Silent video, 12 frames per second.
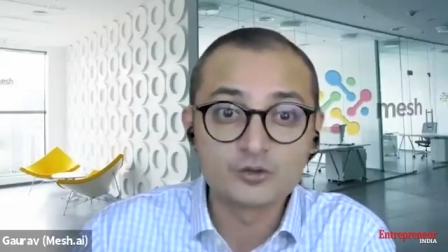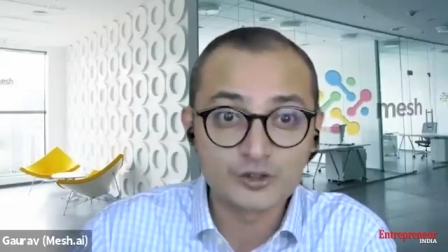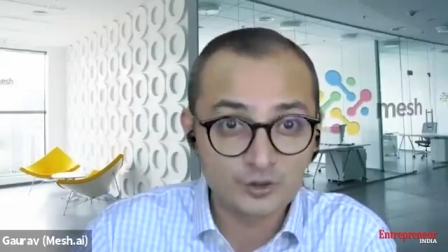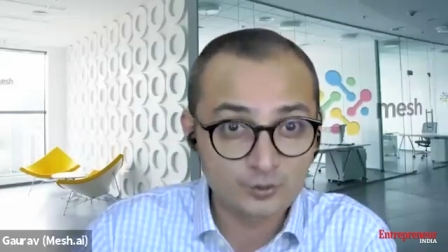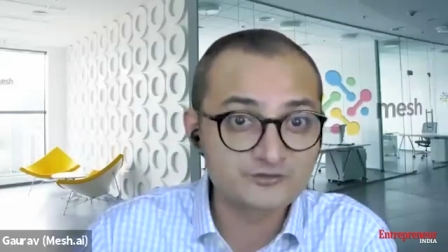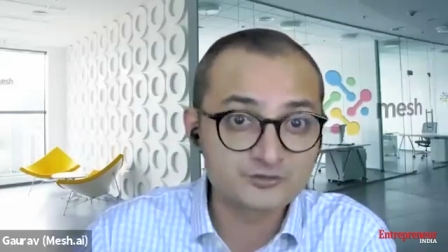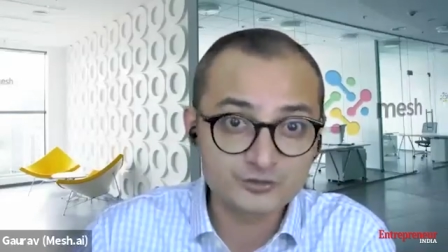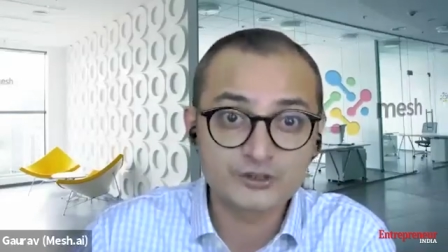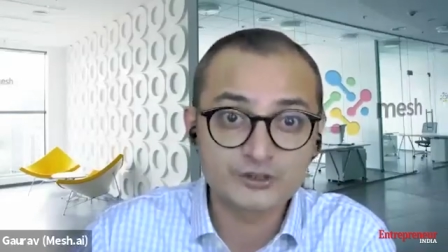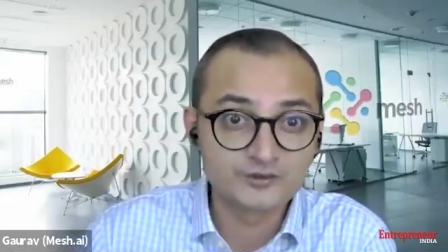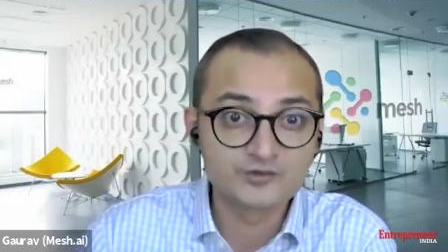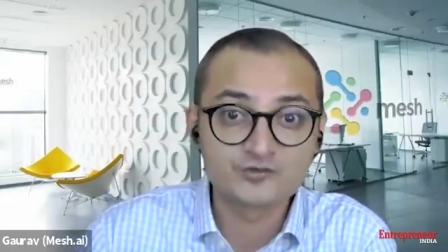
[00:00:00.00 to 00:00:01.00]
to
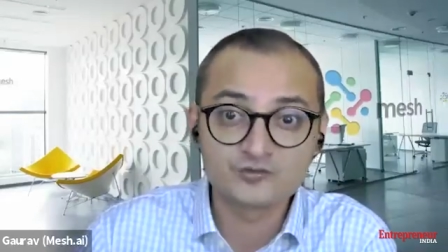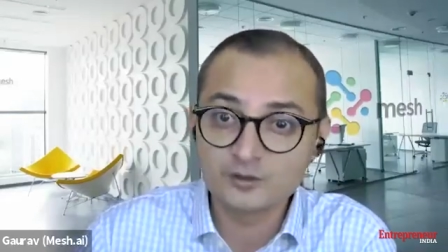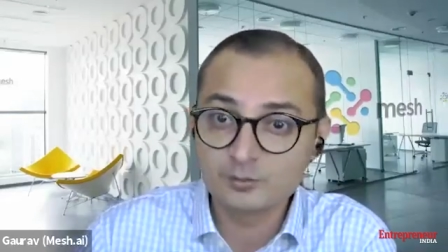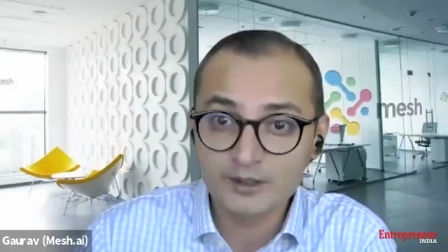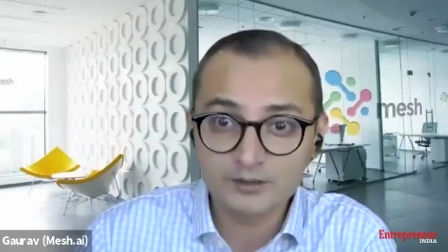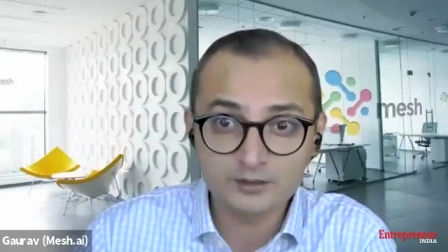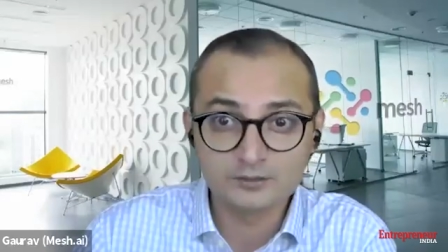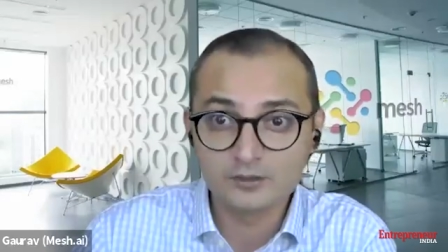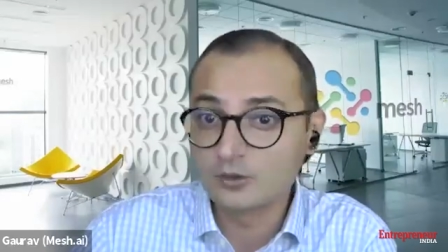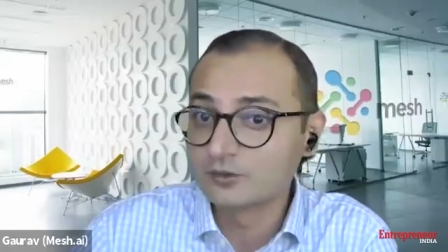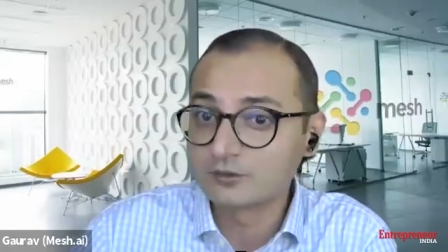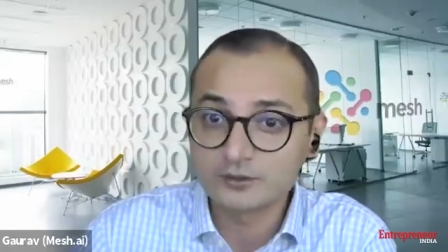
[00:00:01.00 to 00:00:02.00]
request or share this feedback
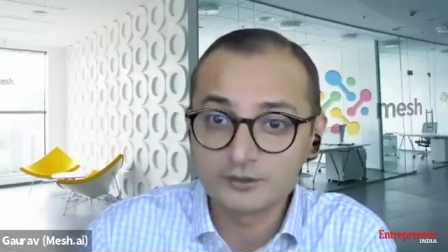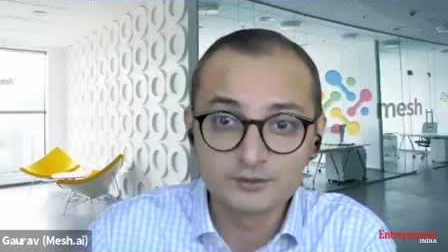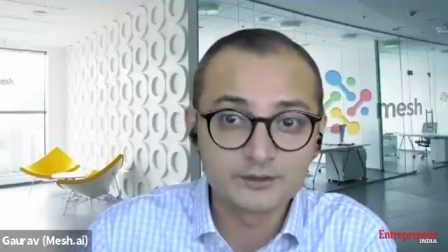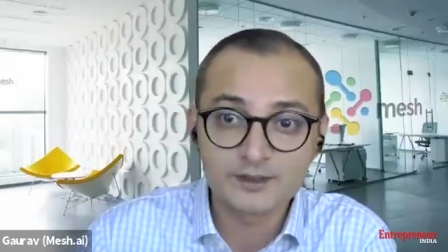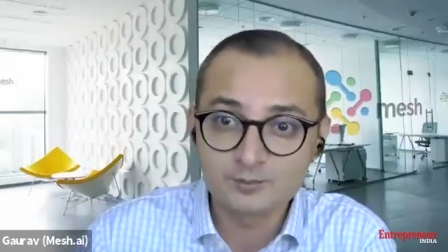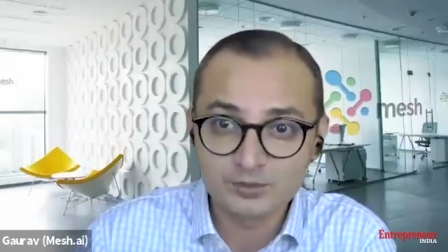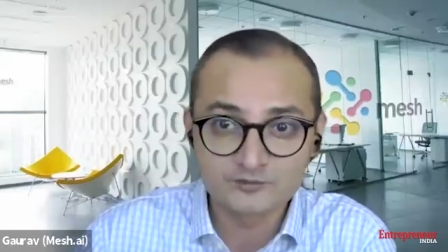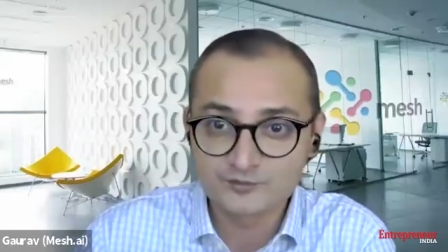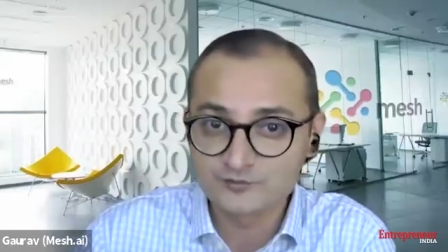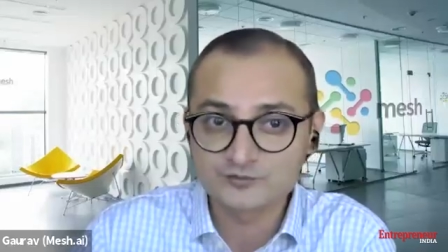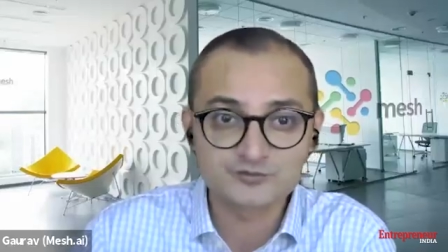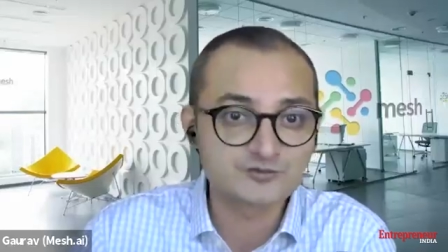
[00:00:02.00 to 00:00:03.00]
on a real-time
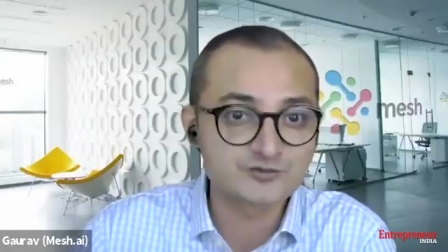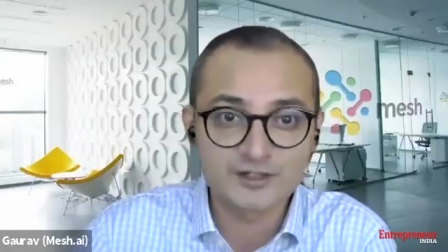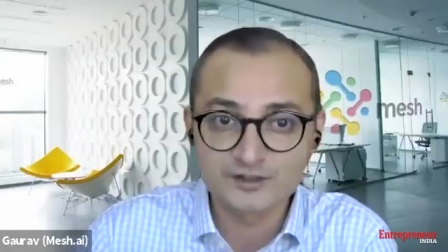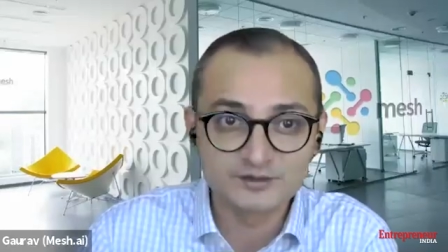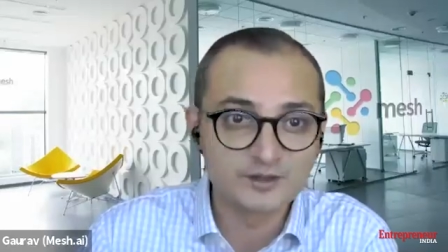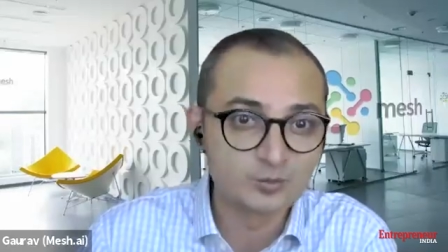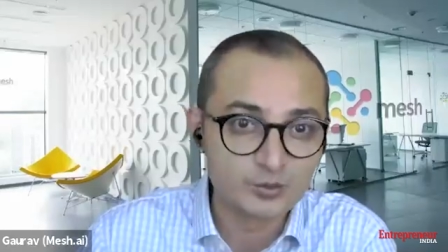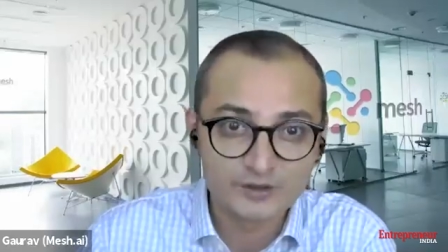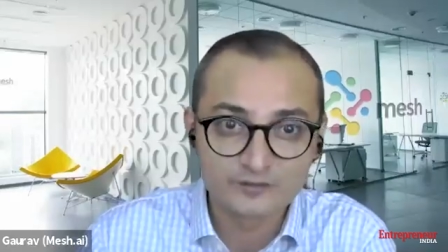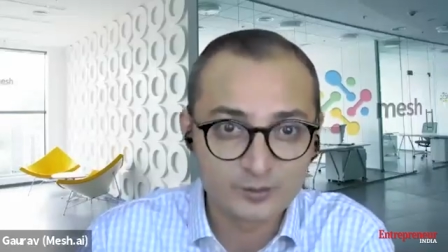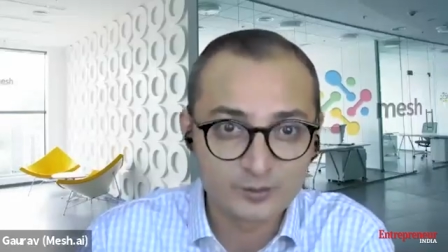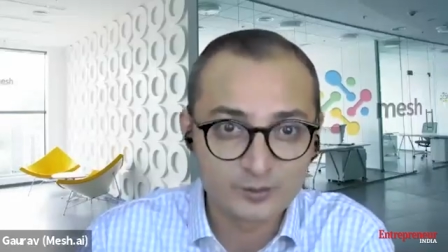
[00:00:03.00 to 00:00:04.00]
basis just like they
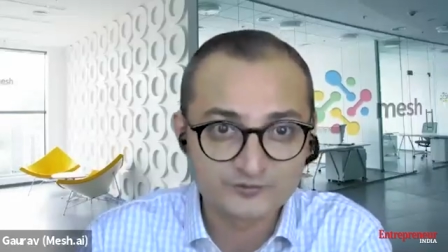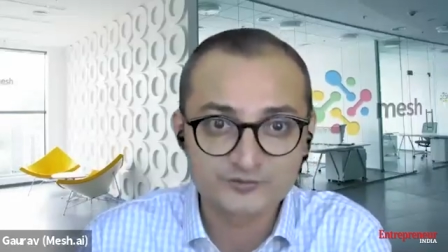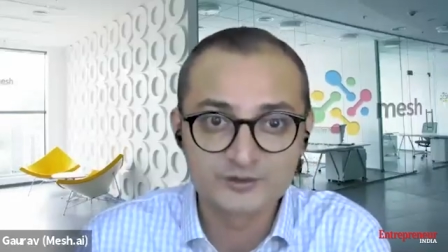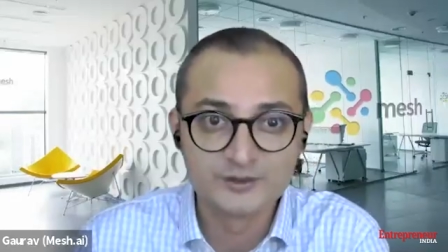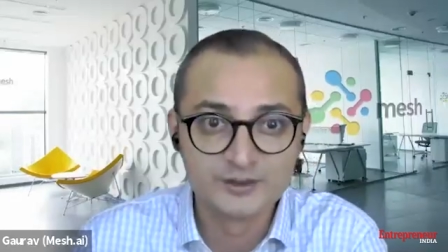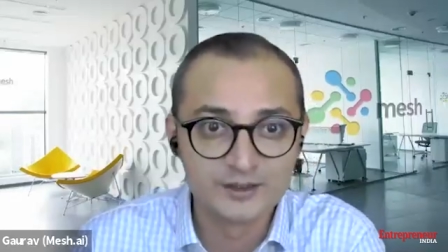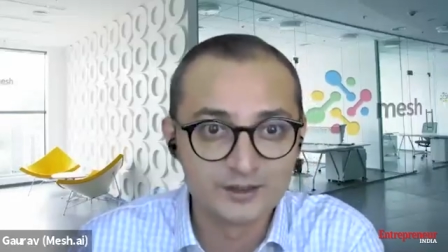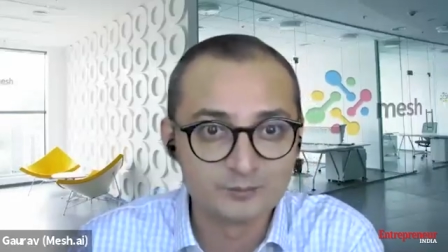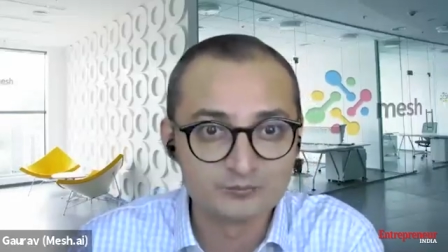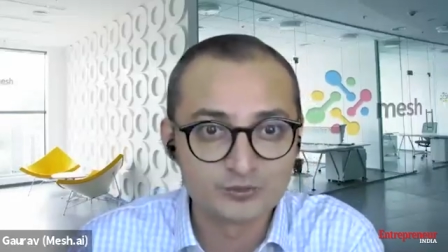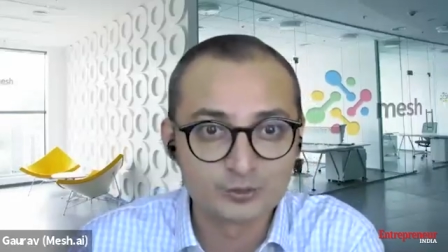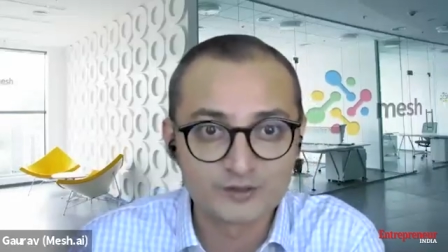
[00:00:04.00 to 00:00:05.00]
would otherwise
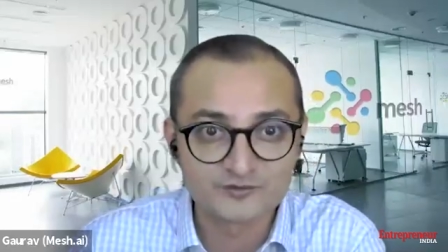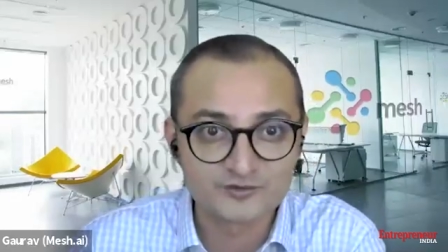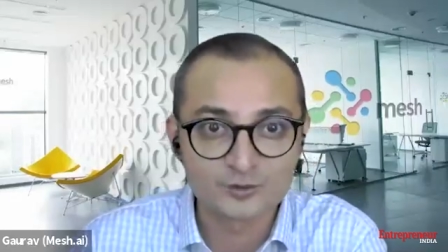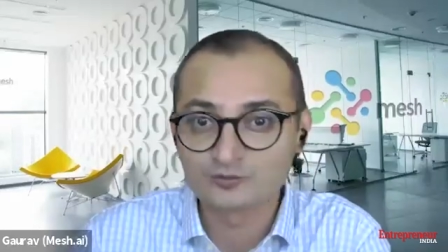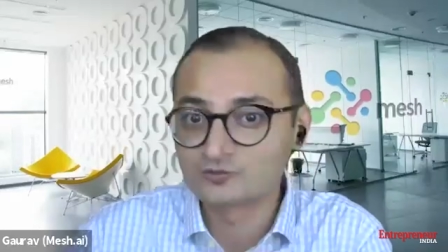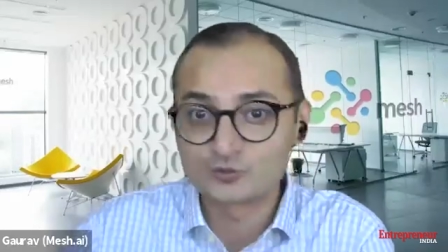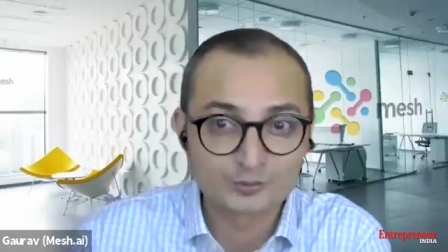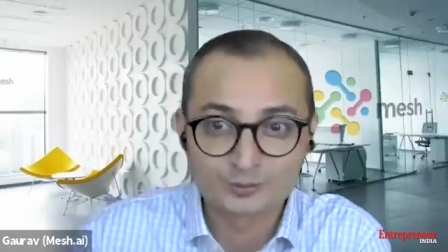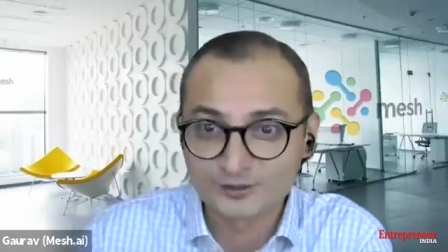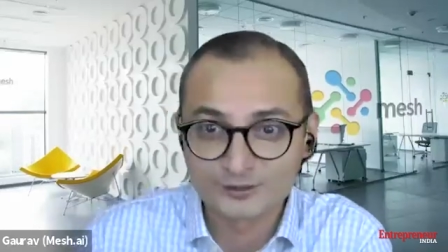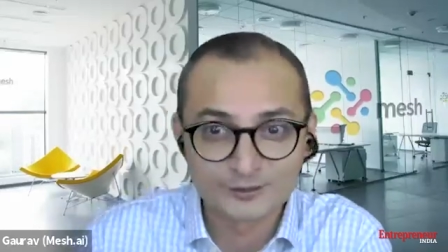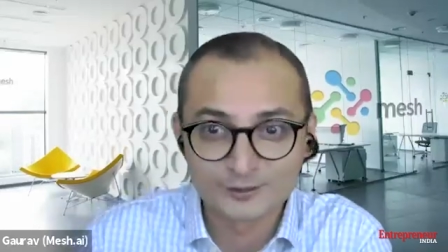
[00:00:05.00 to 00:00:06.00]
um, you know let's say on
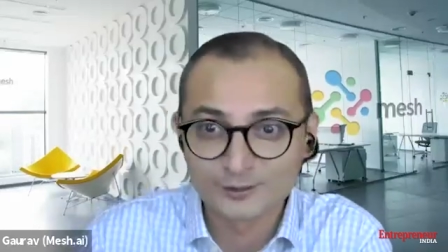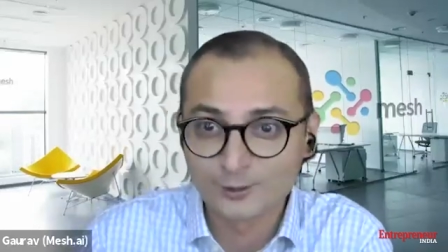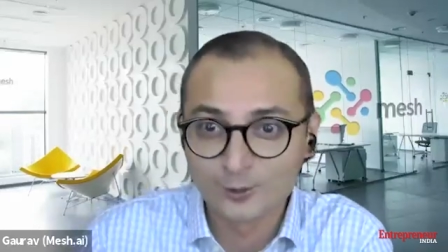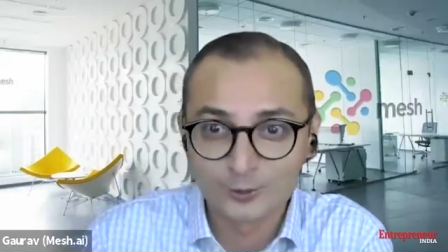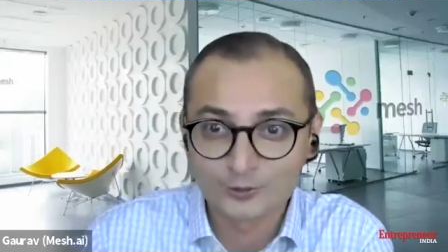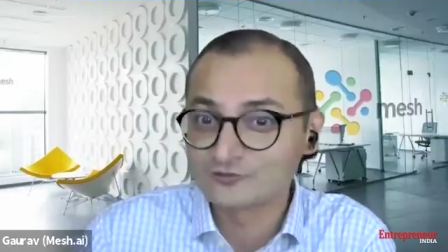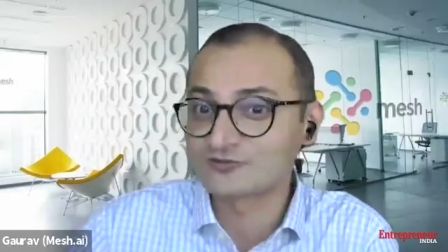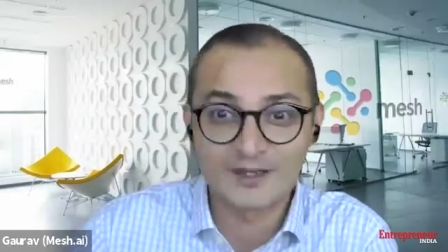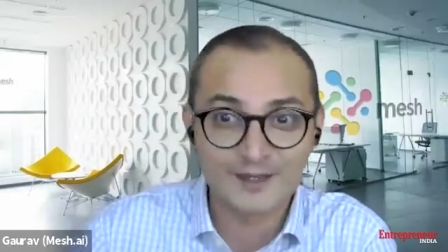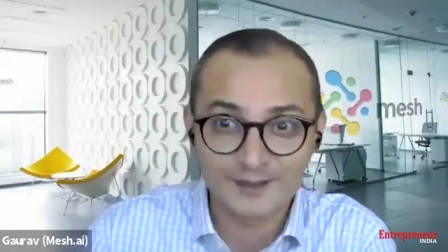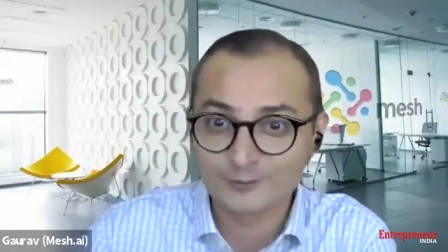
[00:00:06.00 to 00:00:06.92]
social media or on